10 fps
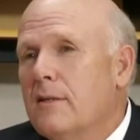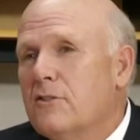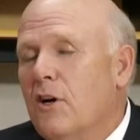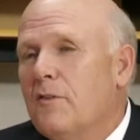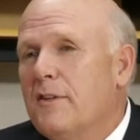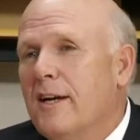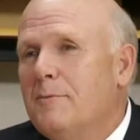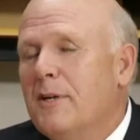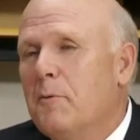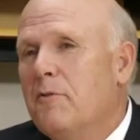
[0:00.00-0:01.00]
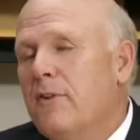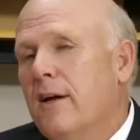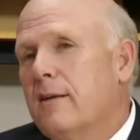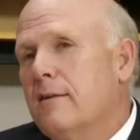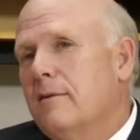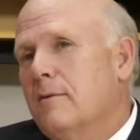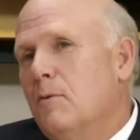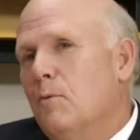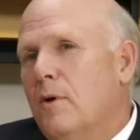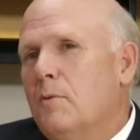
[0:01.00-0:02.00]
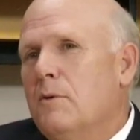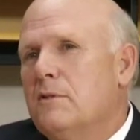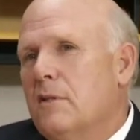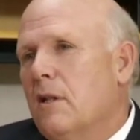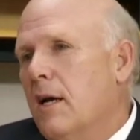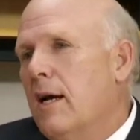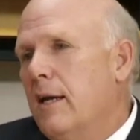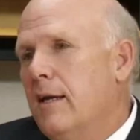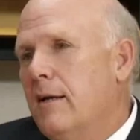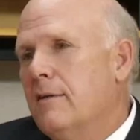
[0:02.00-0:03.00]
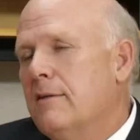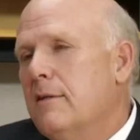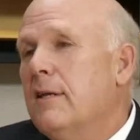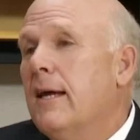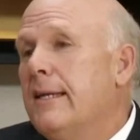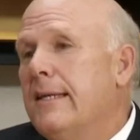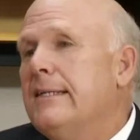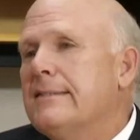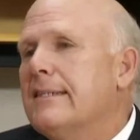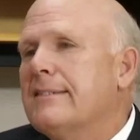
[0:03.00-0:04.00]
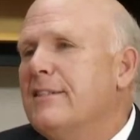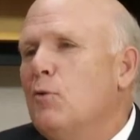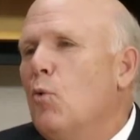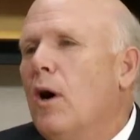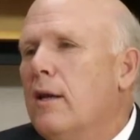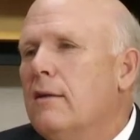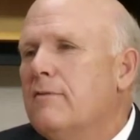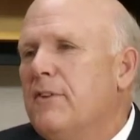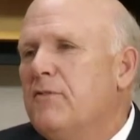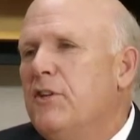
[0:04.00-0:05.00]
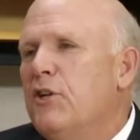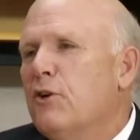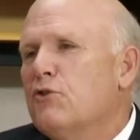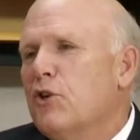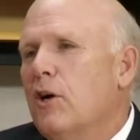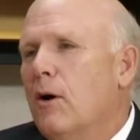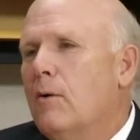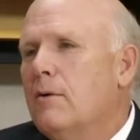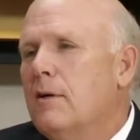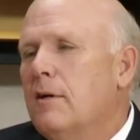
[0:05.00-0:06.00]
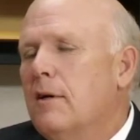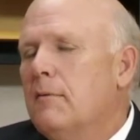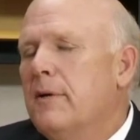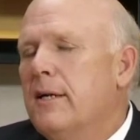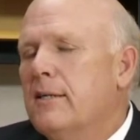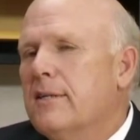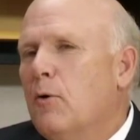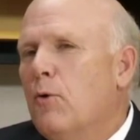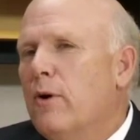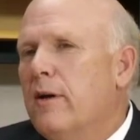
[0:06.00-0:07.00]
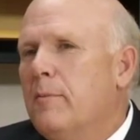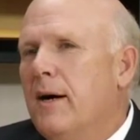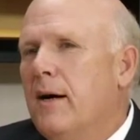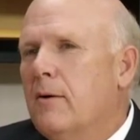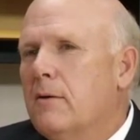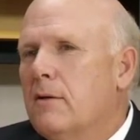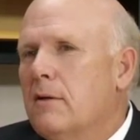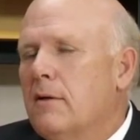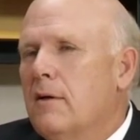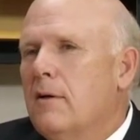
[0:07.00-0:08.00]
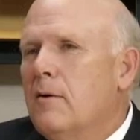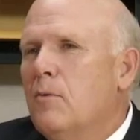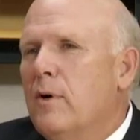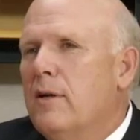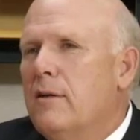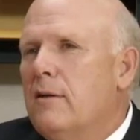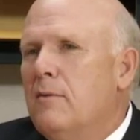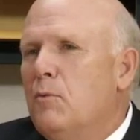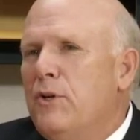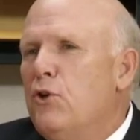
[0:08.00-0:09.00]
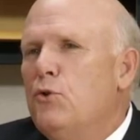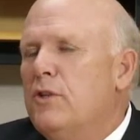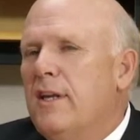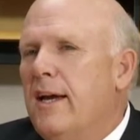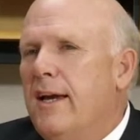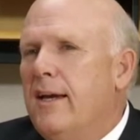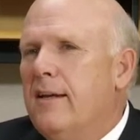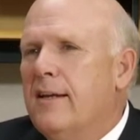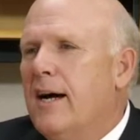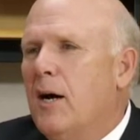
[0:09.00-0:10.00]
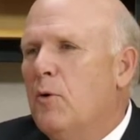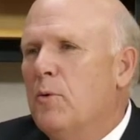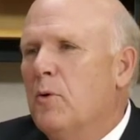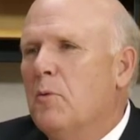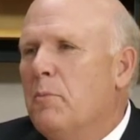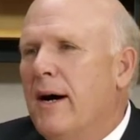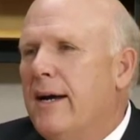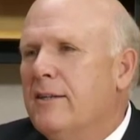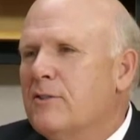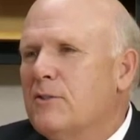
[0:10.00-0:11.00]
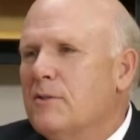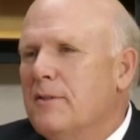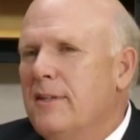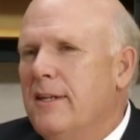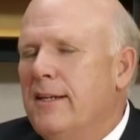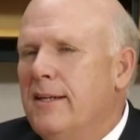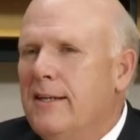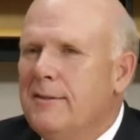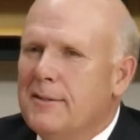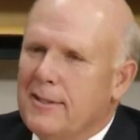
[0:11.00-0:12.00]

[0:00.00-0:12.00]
Because oftentimes I reflect, what was it like in 1961, 50 years ago? Because I worry about what we do today and how it will bias the